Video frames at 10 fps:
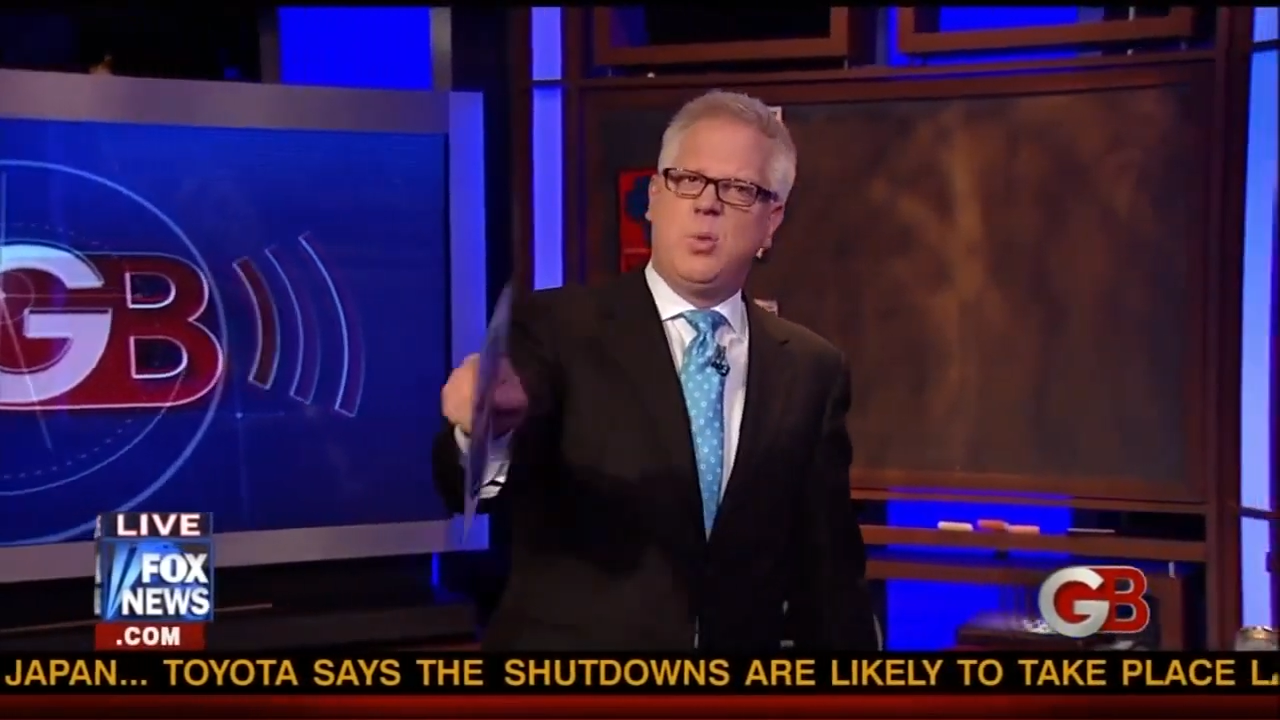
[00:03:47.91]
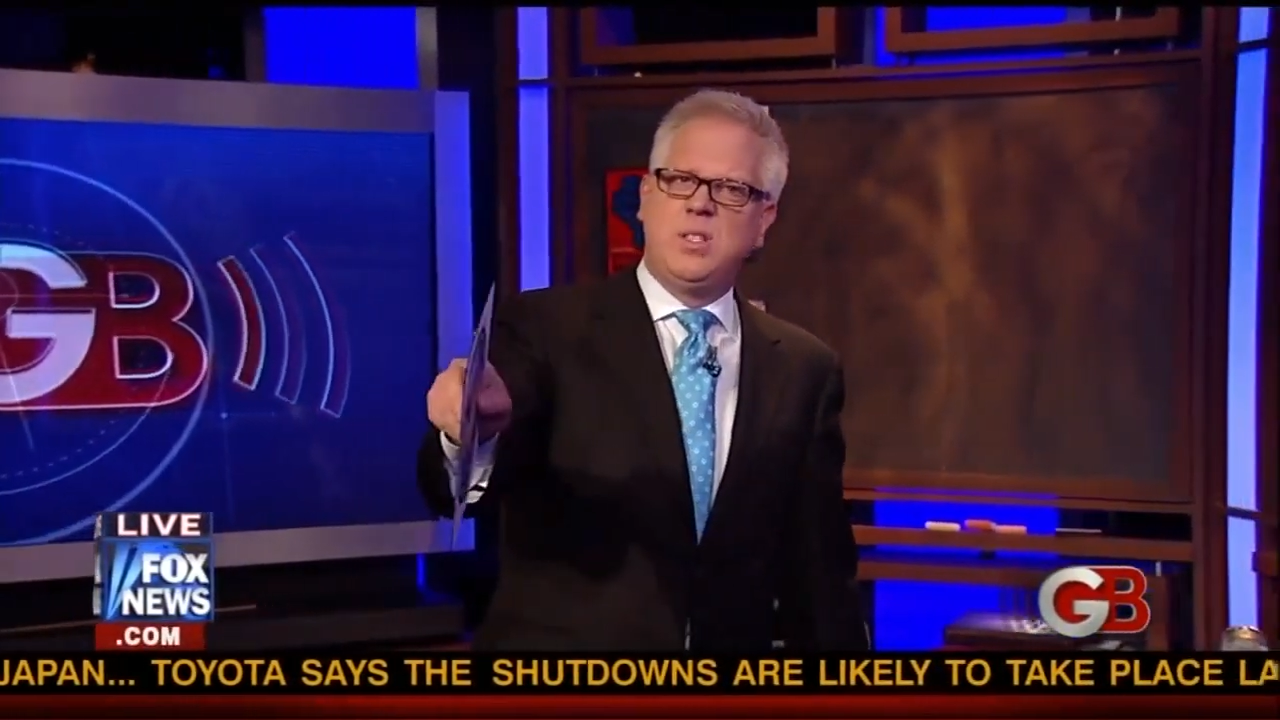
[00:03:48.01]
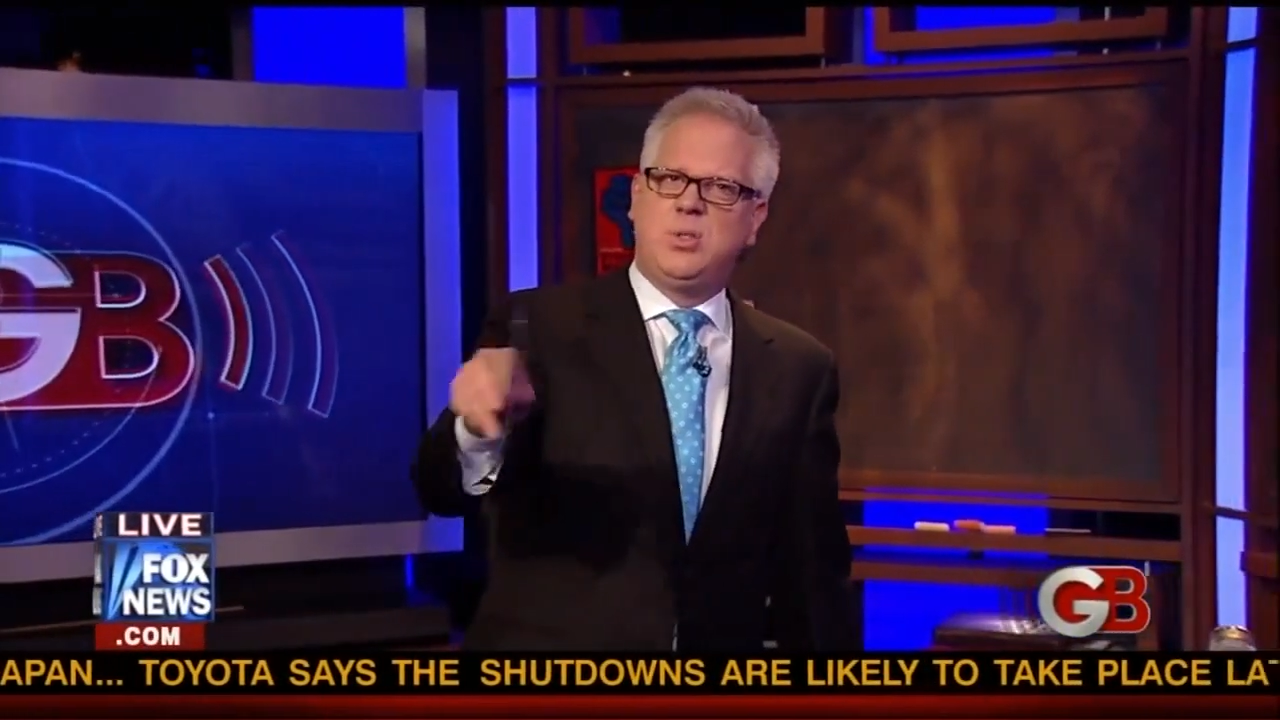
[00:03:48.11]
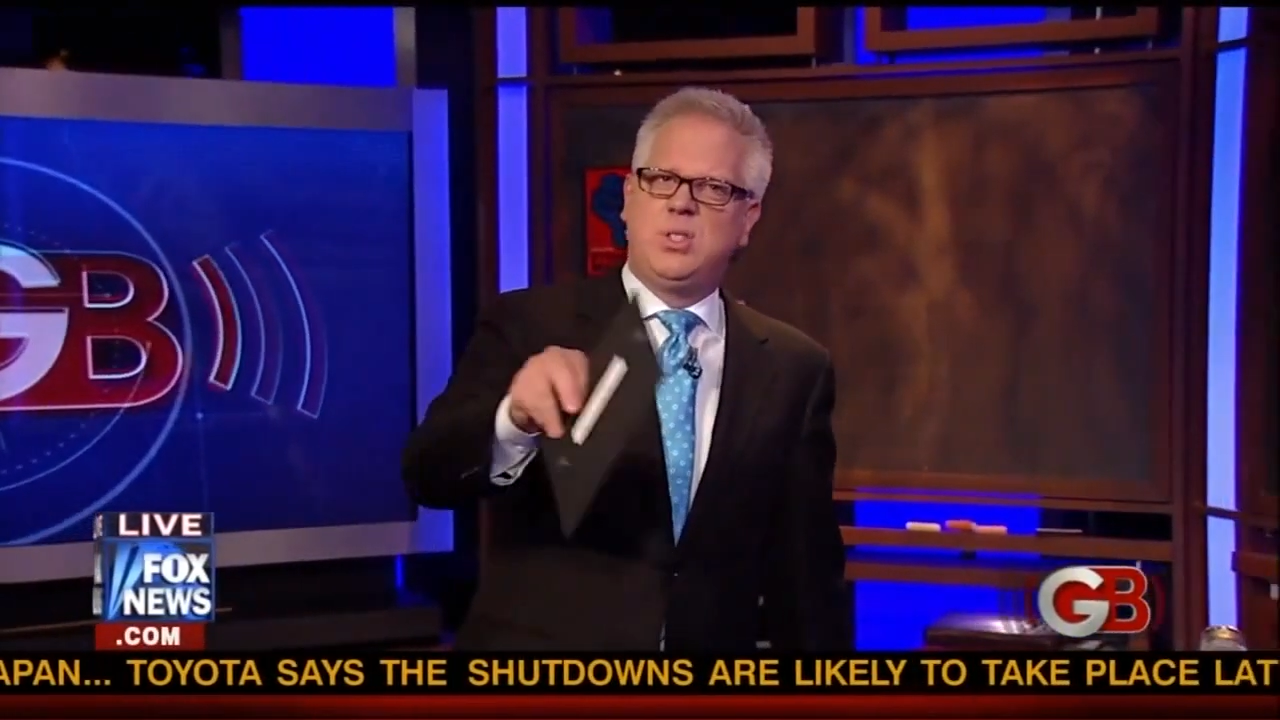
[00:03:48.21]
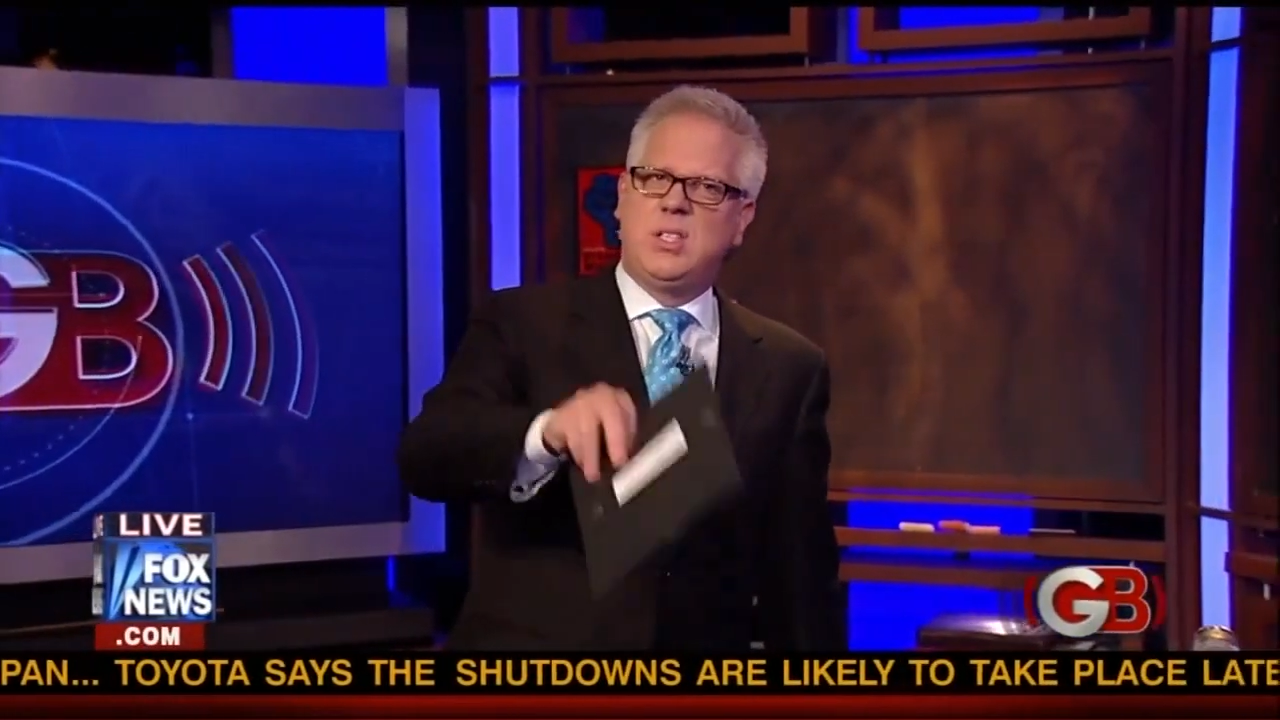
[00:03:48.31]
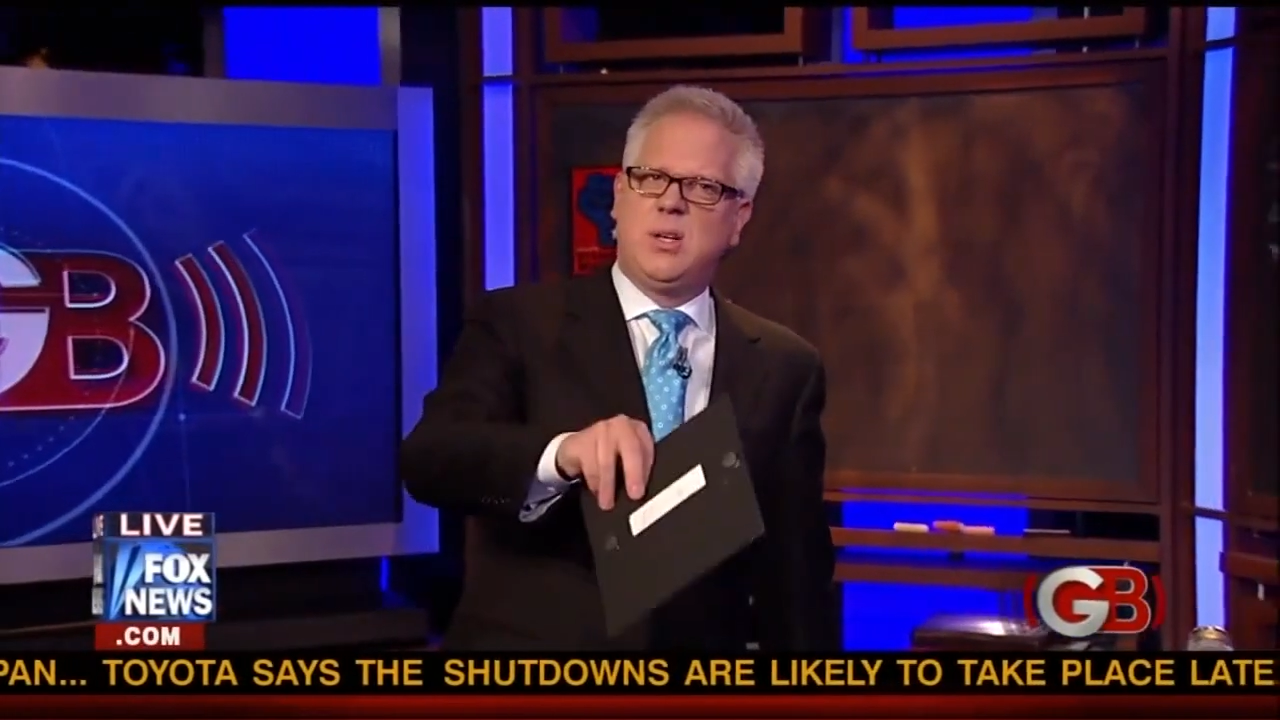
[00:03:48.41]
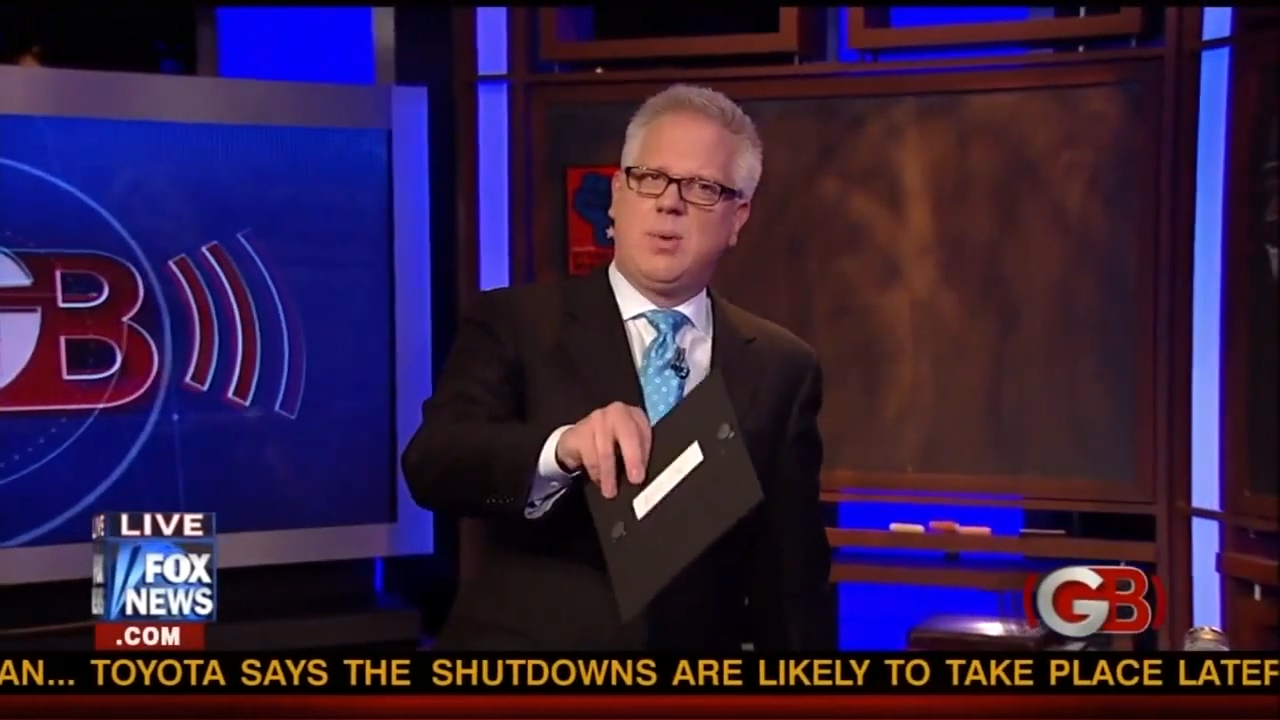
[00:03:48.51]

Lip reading: ones who sit